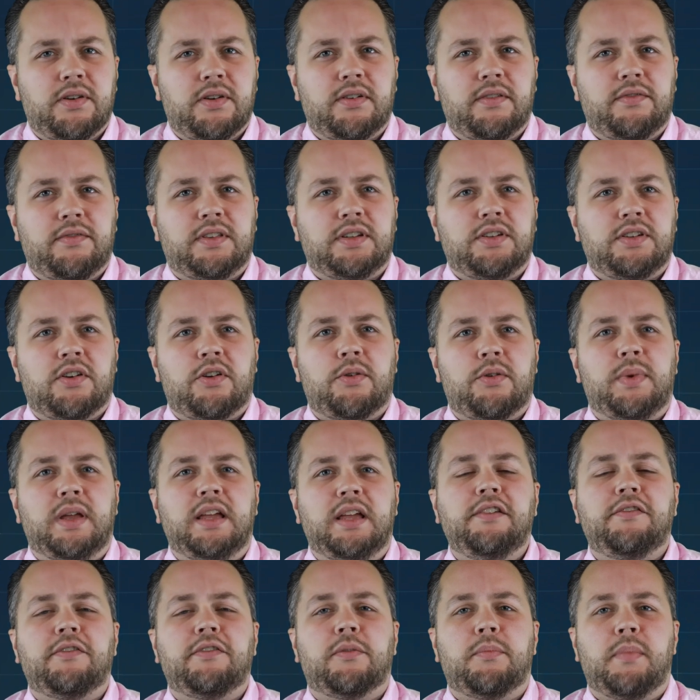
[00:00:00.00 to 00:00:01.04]
heard of the term
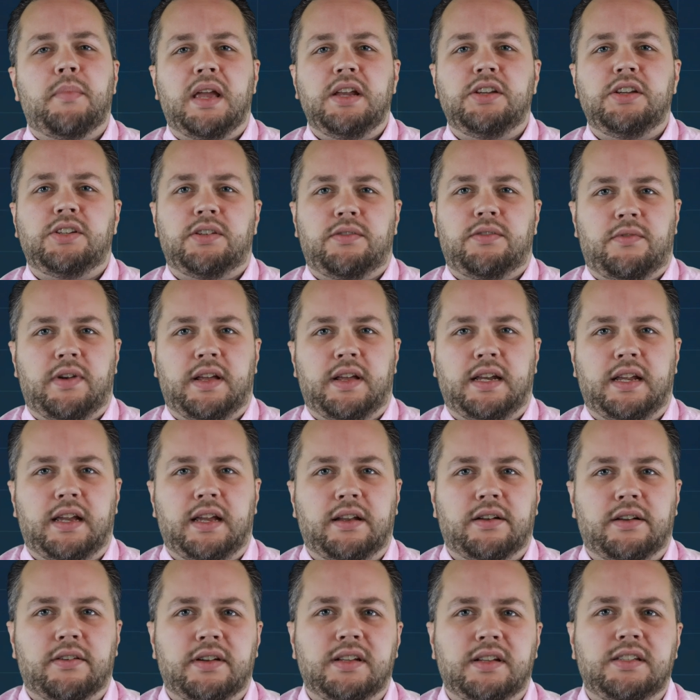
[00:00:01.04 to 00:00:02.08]
information
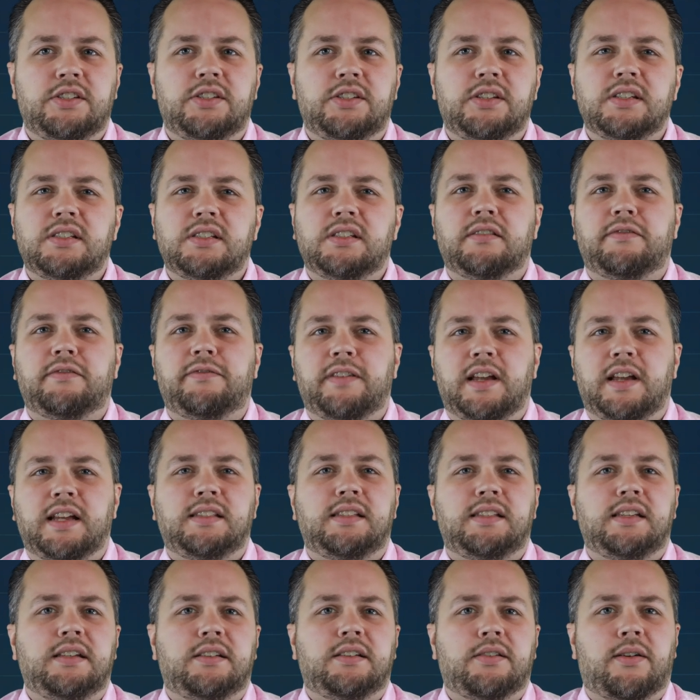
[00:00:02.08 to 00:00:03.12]
radiator, it's just a
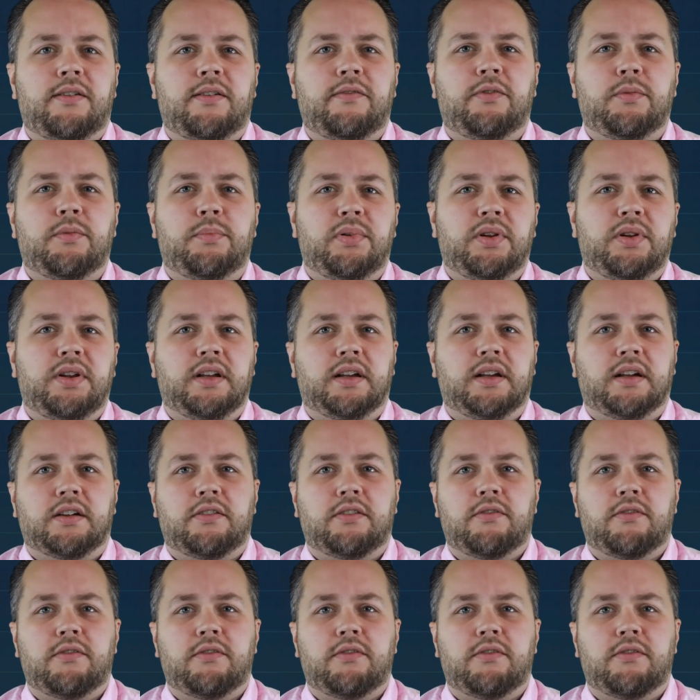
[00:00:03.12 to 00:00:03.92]
fancy term for putting a